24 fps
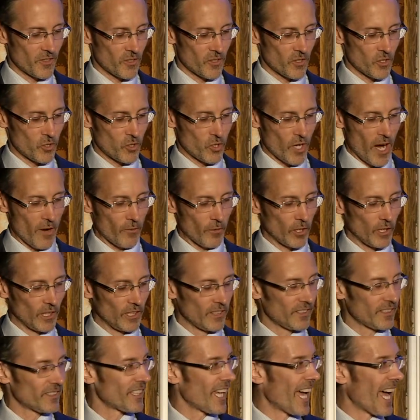to
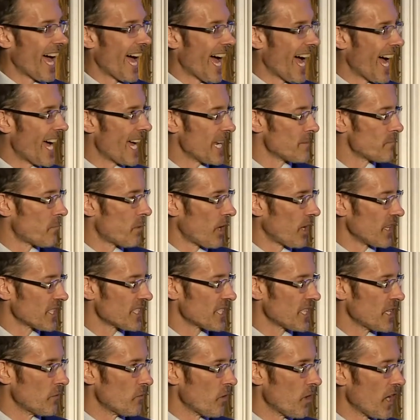travel the hard
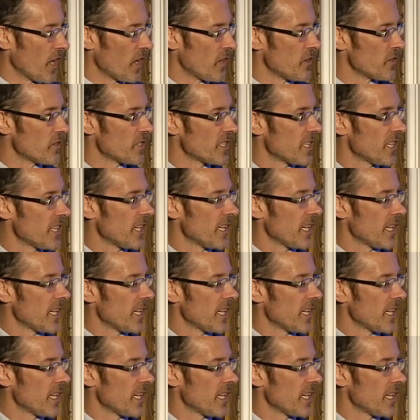policy road